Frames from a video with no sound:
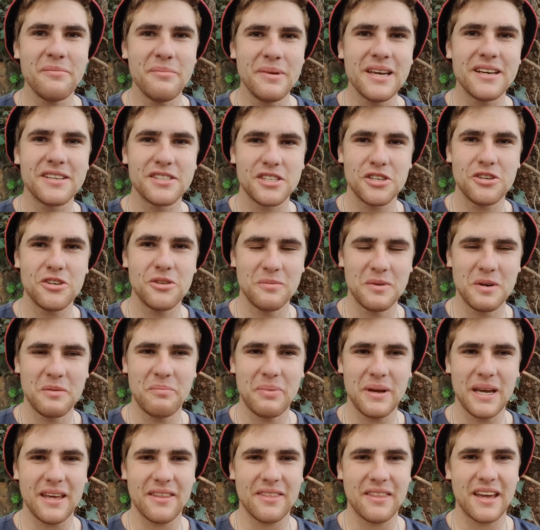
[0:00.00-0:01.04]
me as a human
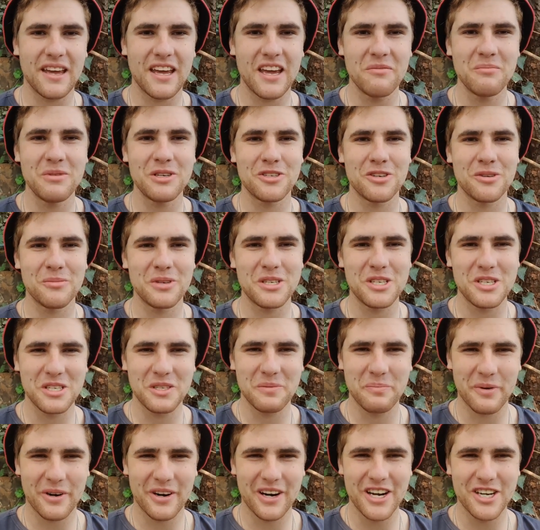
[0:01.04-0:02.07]
being. They gave me so much
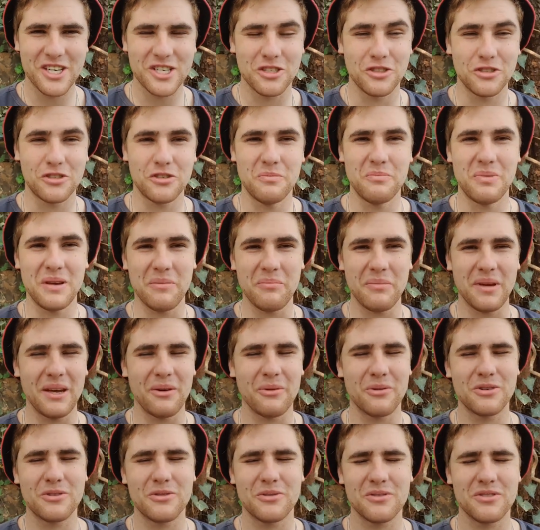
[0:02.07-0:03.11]
inspiration to be me,
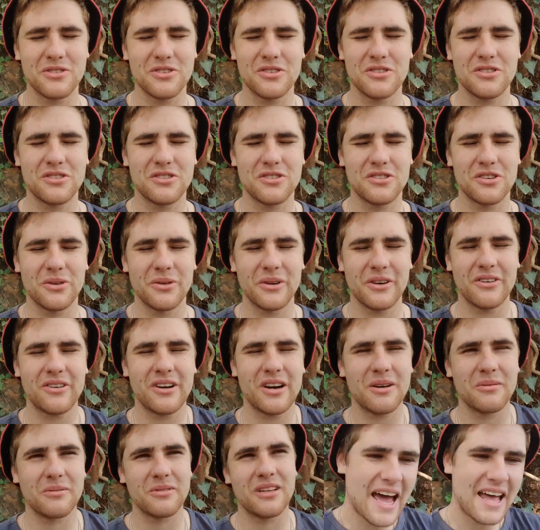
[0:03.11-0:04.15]
which was just so incredible.